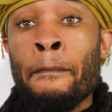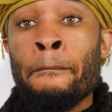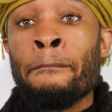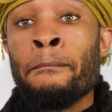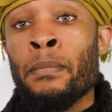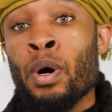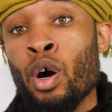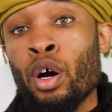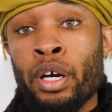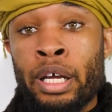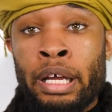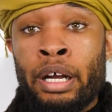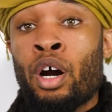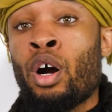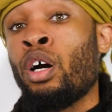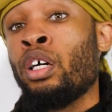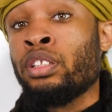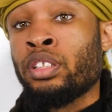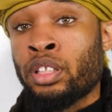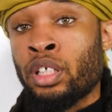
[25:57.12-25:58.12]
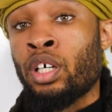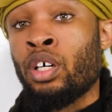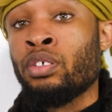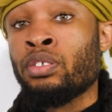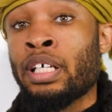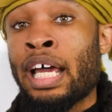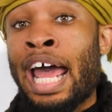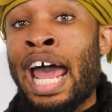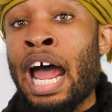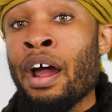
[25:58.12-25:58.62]
market
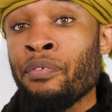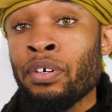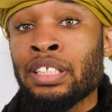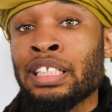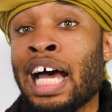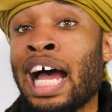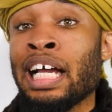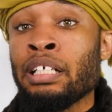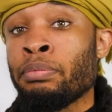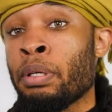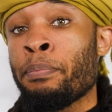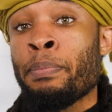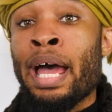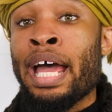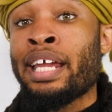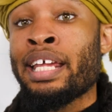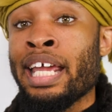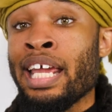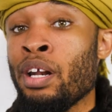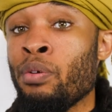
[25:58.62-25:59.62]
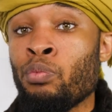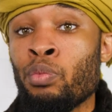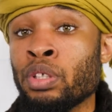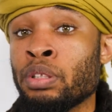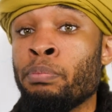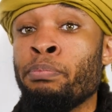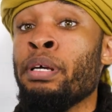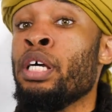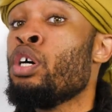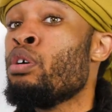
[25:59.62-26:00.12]
ourselves. Advertisement back then
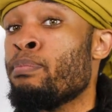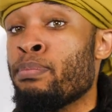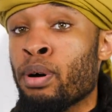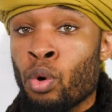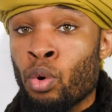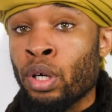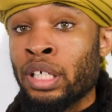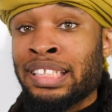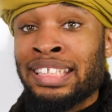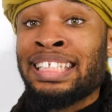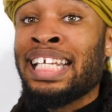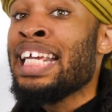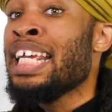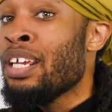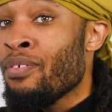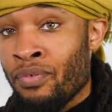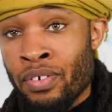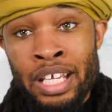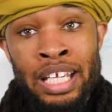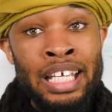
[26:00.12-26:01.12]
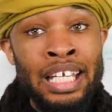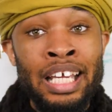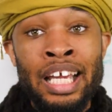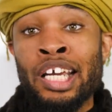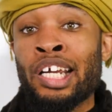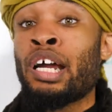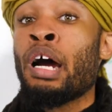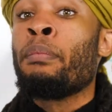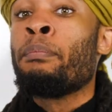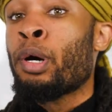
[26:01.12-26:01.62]
was billboards, TV,
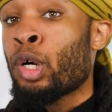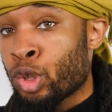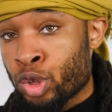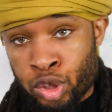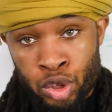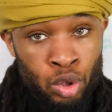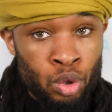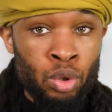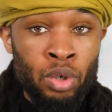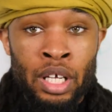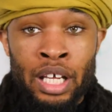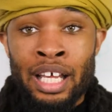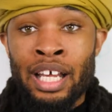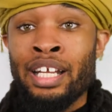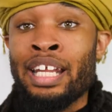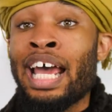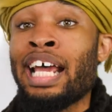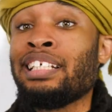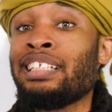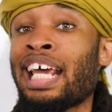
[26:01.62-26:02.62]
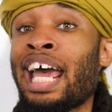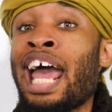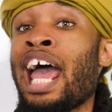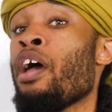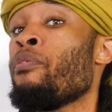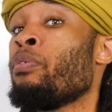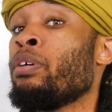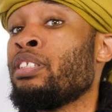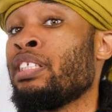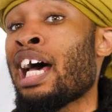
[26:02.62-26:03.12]
commercial. That's
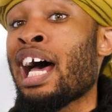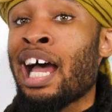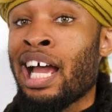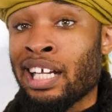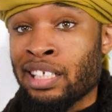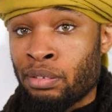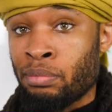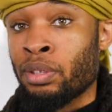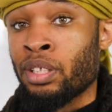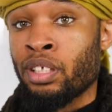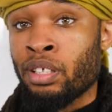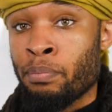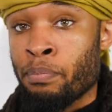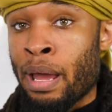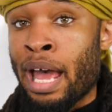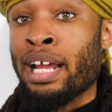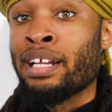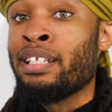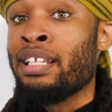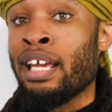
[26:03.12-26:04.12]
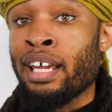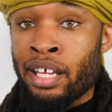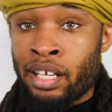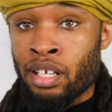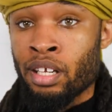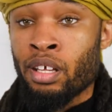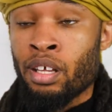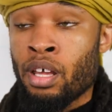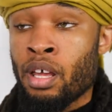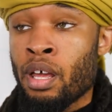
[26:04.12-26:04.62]
advertisement back then.